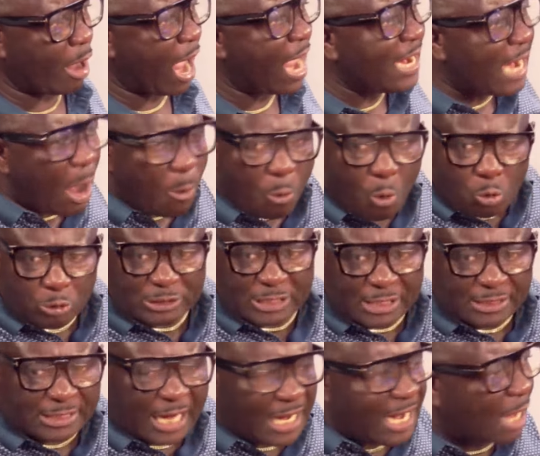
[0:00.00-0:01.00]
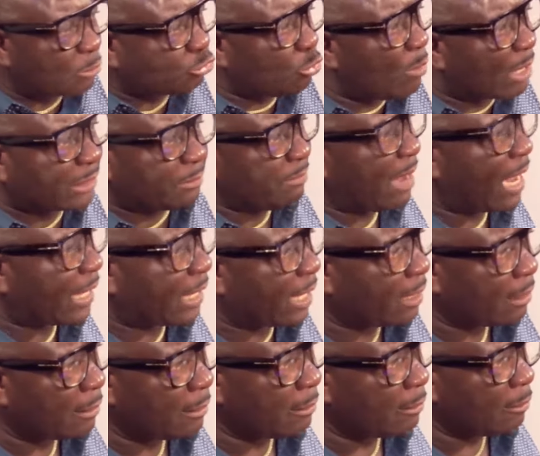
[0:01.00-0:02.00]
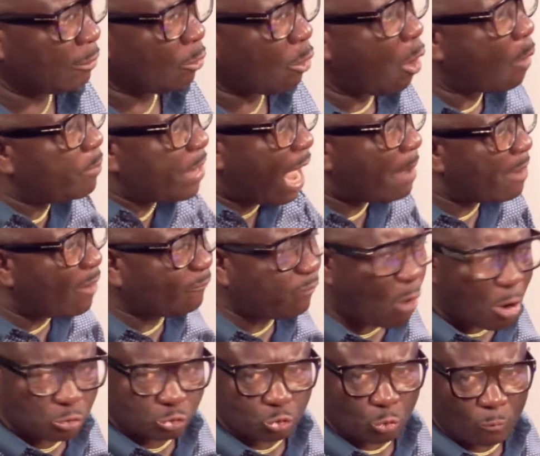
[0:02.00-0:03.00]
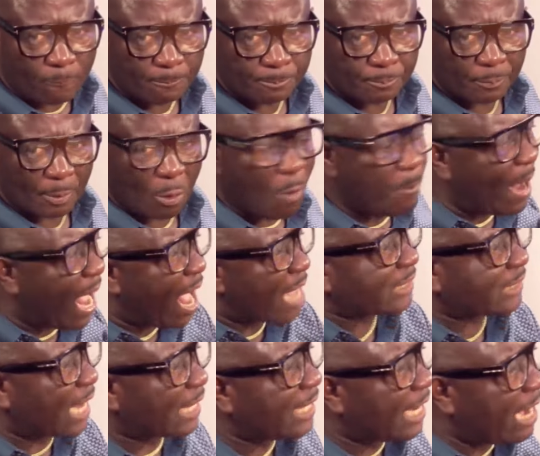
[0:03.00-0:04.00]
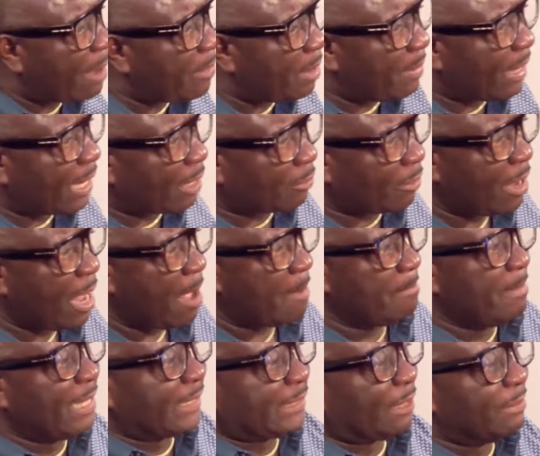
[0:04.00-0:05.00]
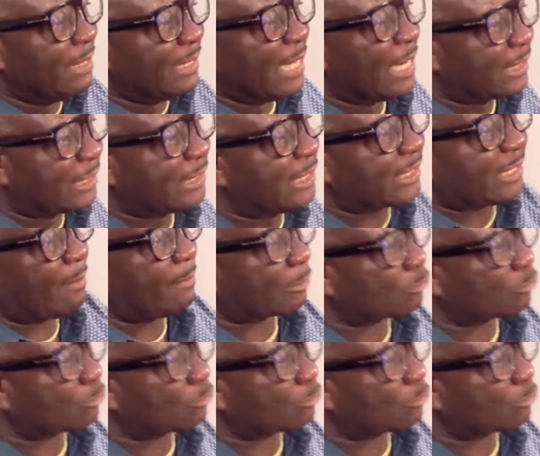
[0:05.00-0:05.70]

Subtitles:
And I won't teach you how to bet me. Obi, I'm a false. Oba, I said, I'm a bayano. Me, Timmy, and Tijis, I'm a